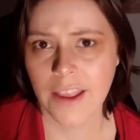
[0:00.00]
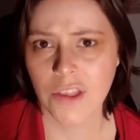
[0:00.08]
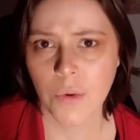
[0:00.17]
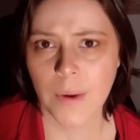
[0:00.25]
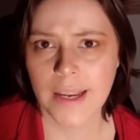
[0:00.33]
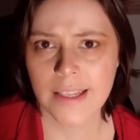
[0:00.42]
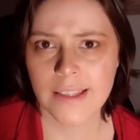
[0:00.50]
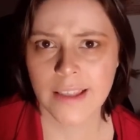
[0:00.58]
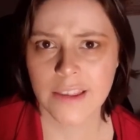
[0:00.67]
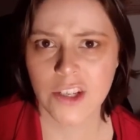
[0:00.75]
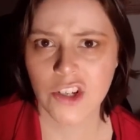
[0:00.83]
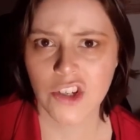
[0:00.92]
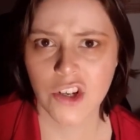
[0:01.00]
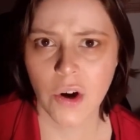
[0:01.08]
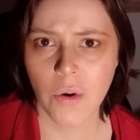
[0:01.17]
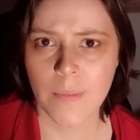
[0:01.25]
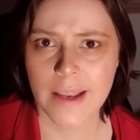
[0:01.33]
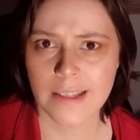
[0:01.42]
And the ways that this
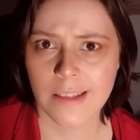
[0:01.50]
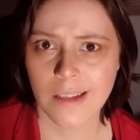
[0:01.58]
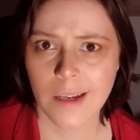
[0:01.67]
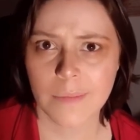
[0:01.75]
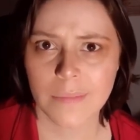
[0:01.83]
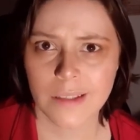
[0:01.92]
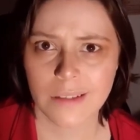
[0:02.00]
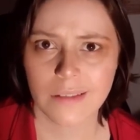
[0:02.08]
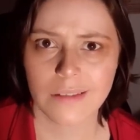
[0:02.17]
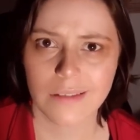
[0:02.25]
show messes up